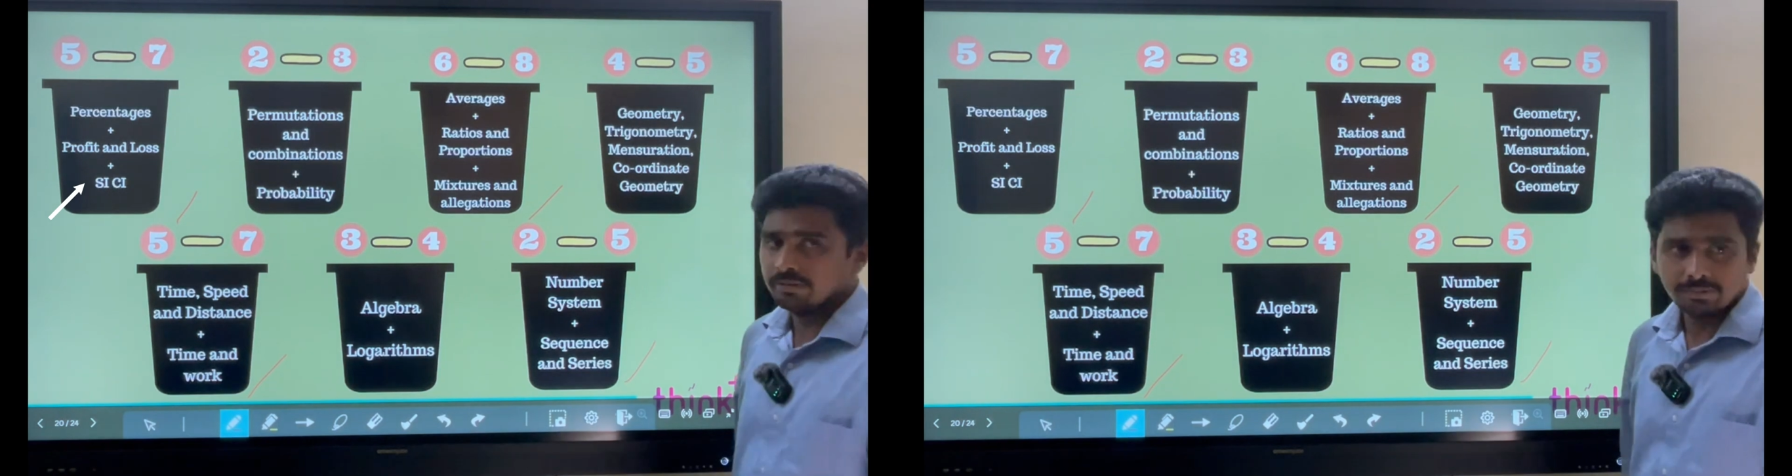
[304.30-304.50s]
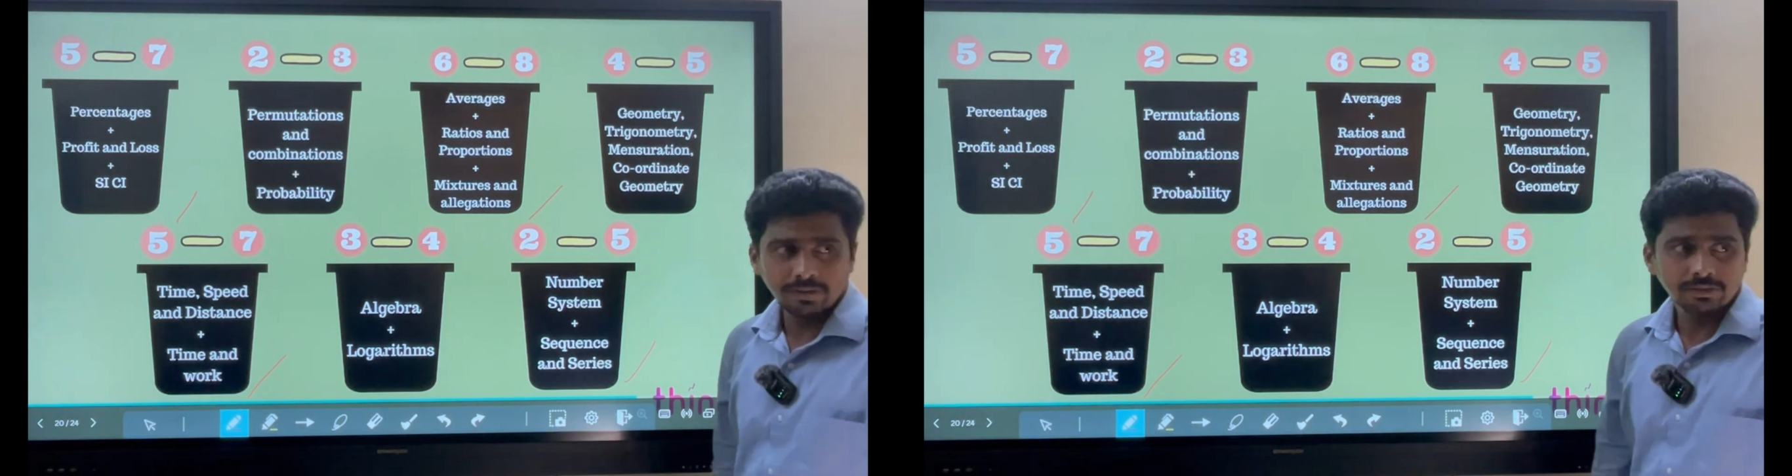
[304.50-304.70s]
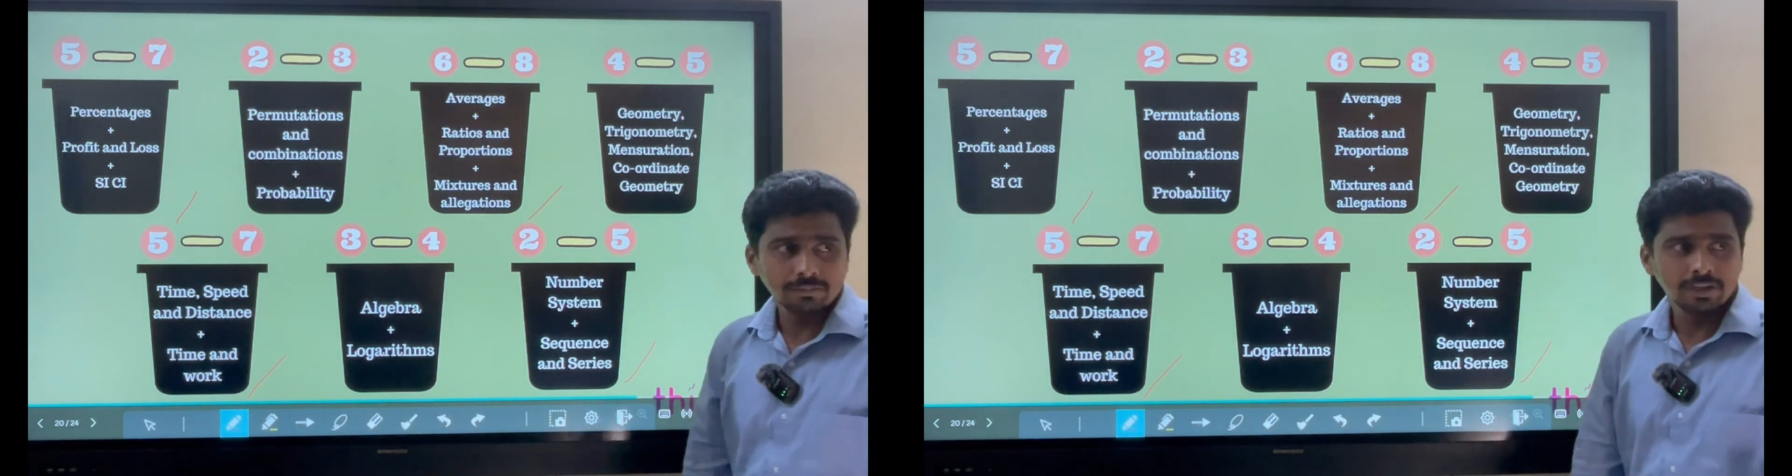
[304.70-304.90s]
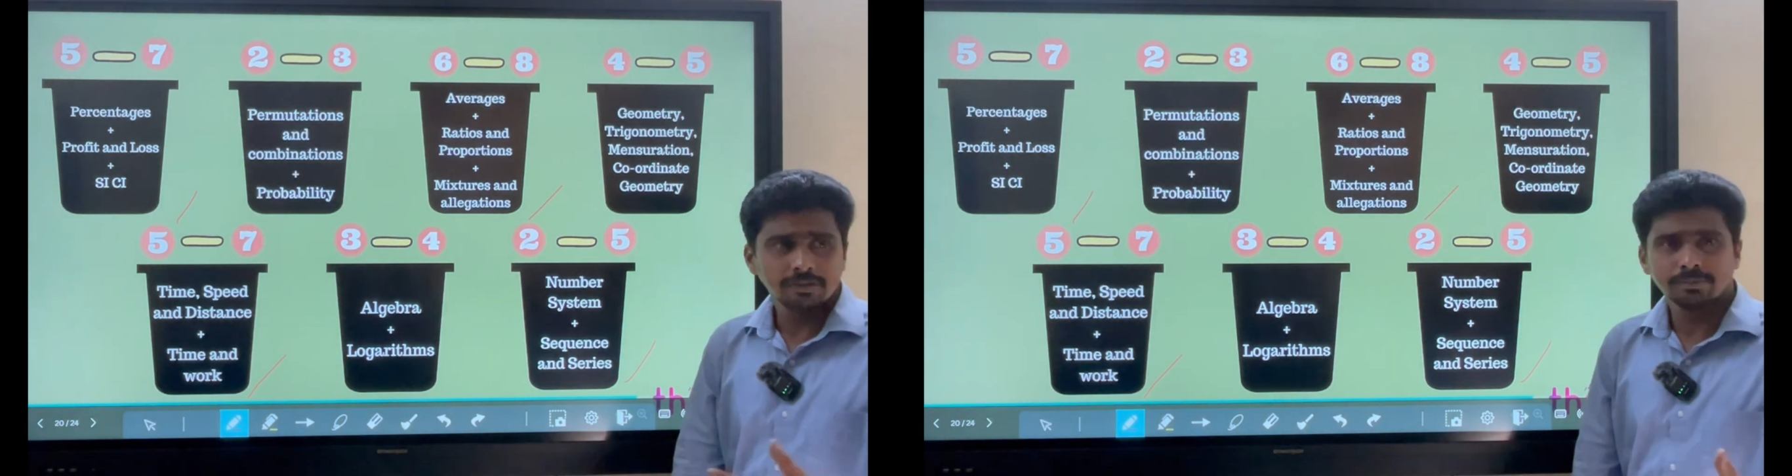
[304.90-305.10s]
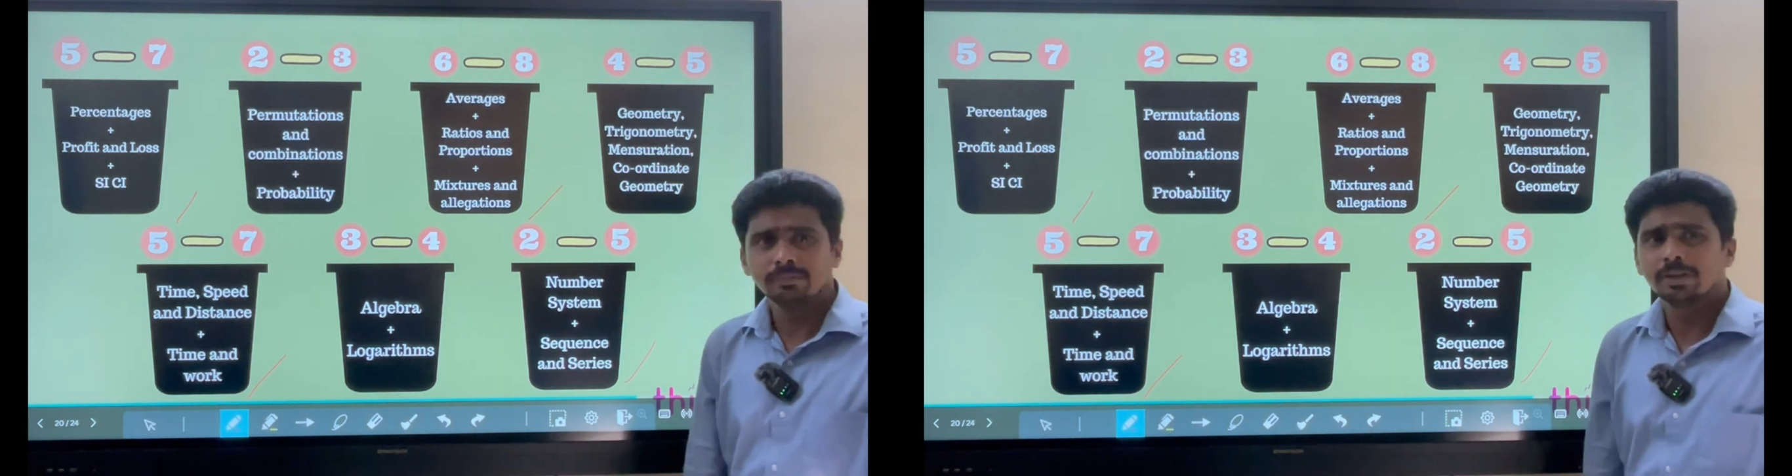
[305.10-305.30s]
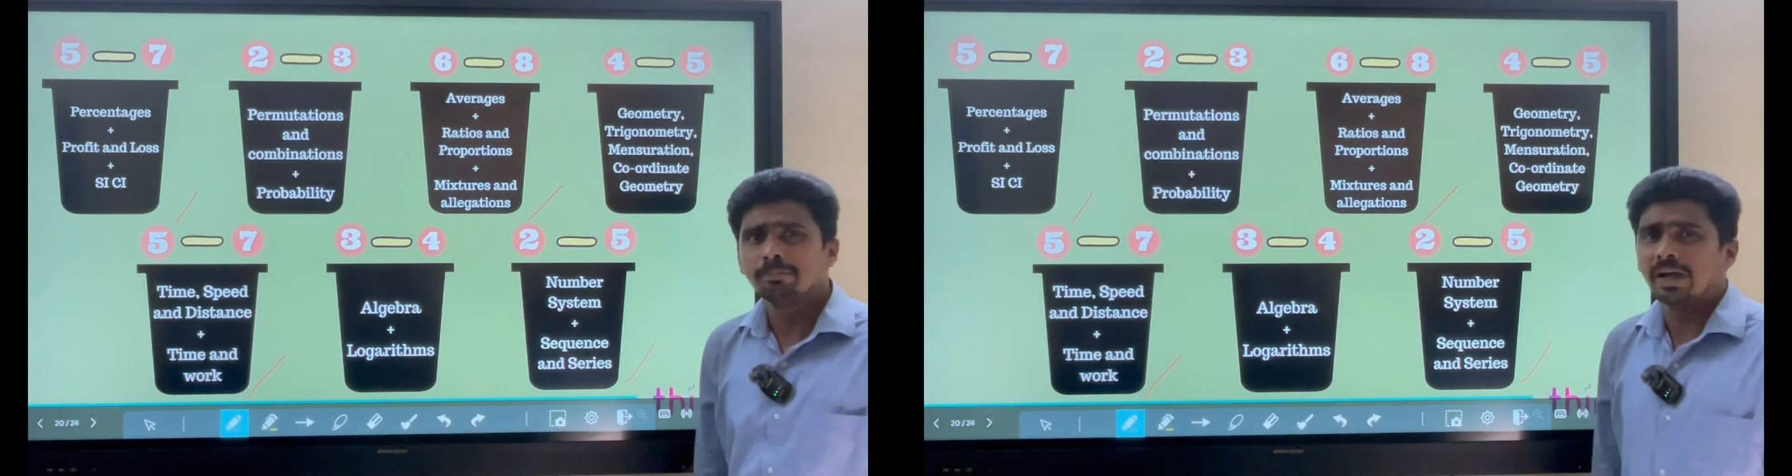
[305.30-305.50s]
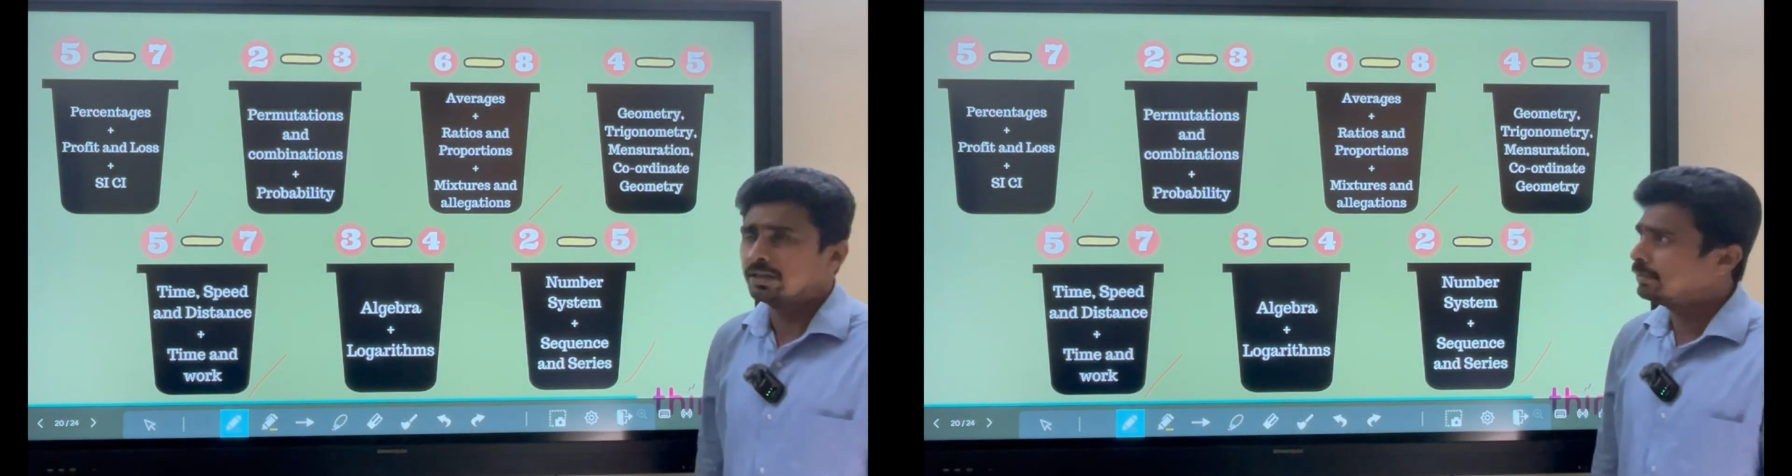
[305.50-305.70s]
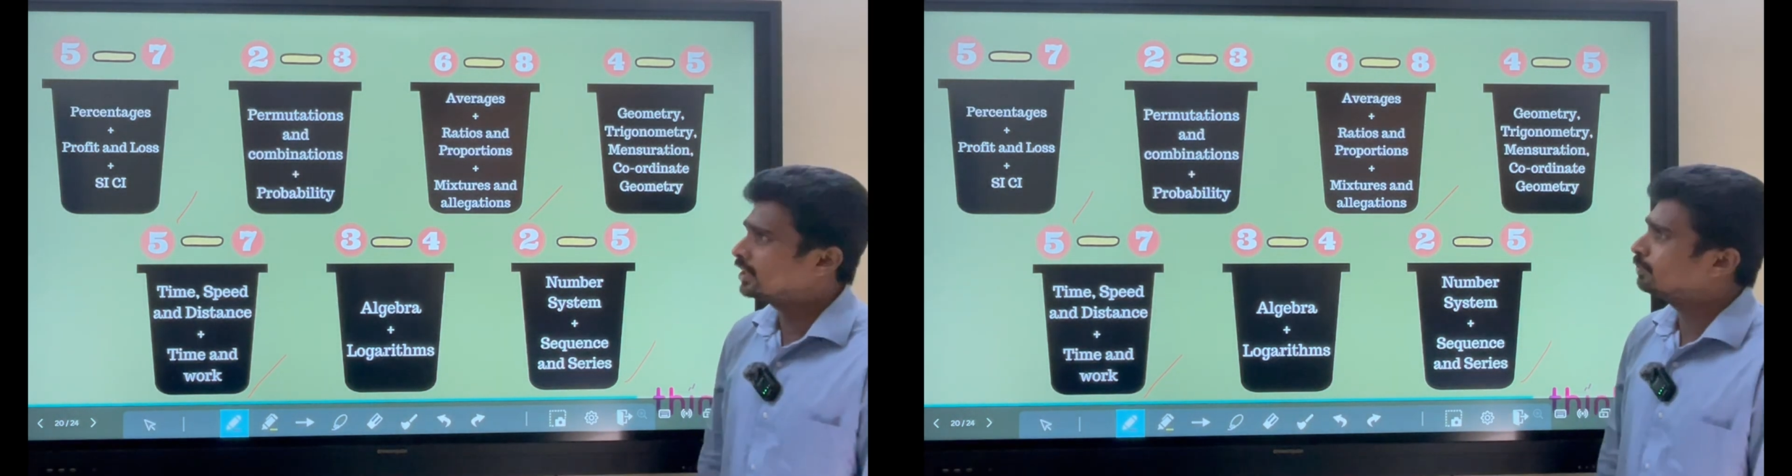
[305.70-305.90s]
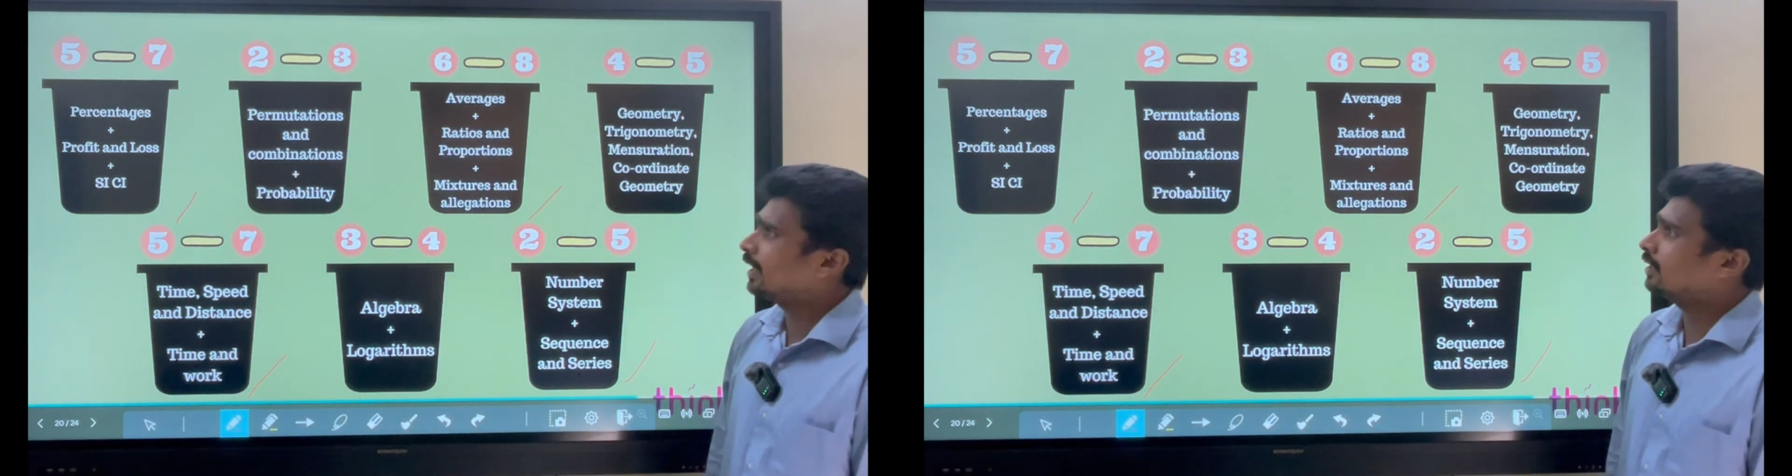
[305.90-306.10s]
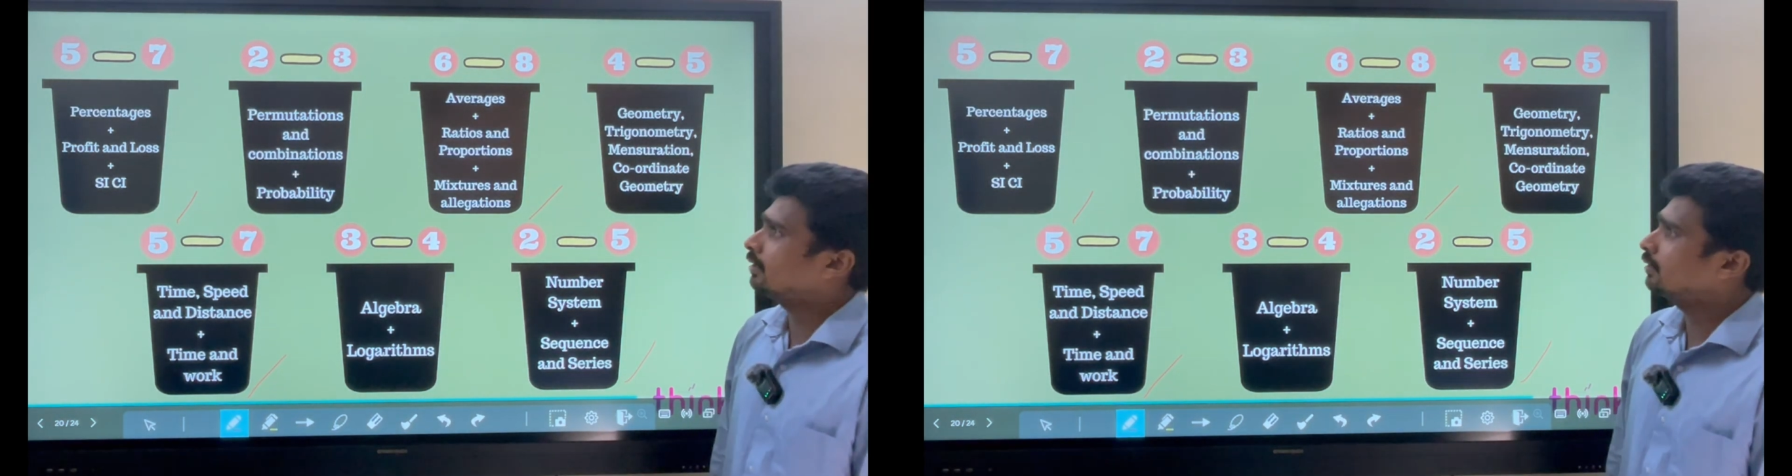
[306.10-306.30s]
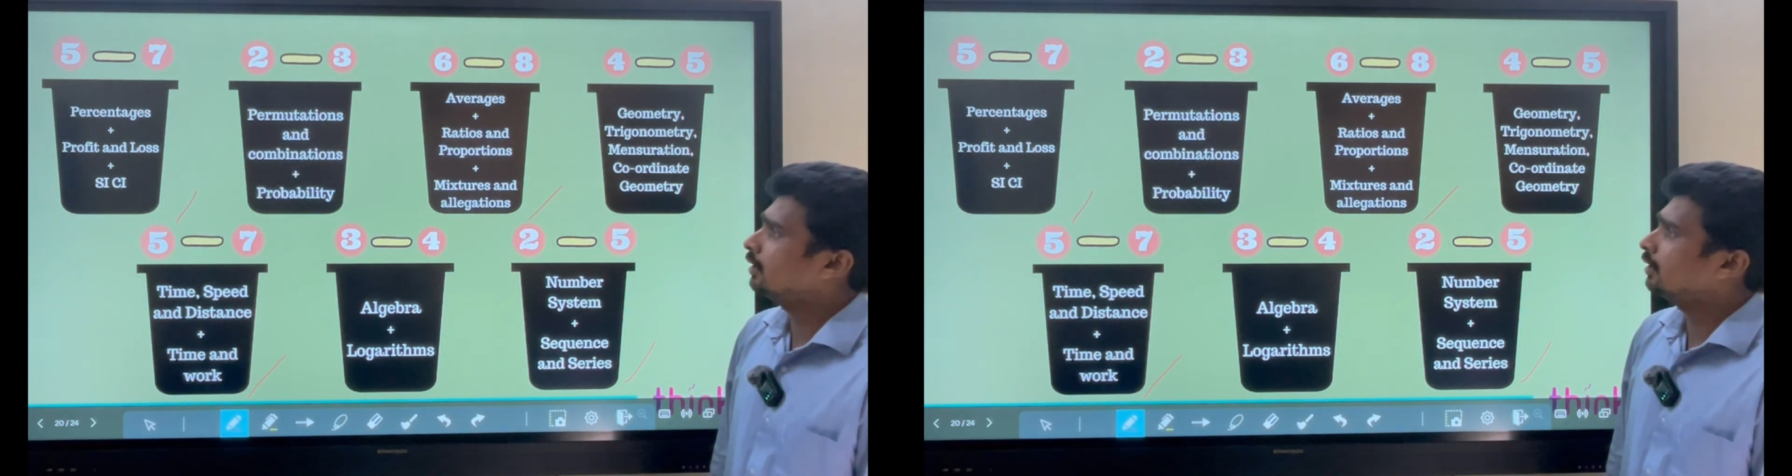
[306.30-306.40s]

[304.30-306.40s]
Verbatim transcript: If someone is from the mathematics background,